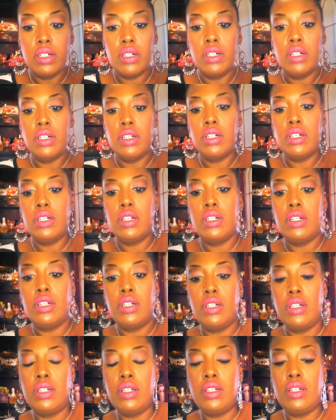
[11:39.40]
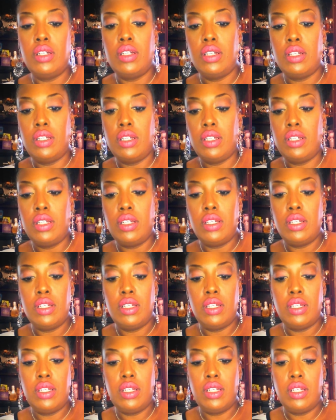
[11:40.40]

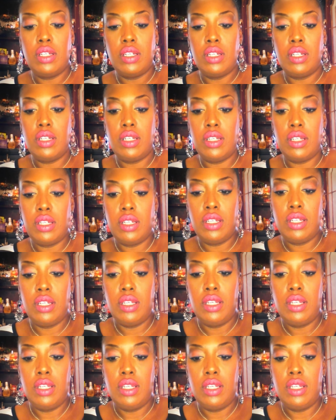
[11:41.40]
(silence)